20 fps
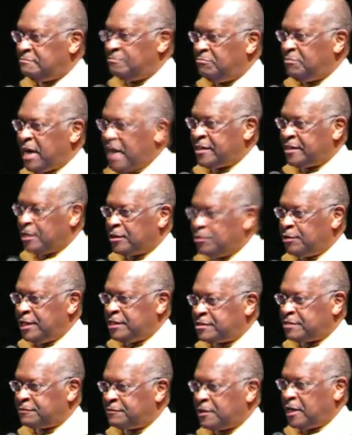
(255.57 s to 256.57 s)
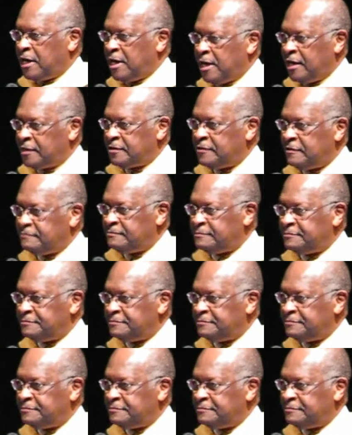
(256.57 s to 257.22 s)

by the grace of God.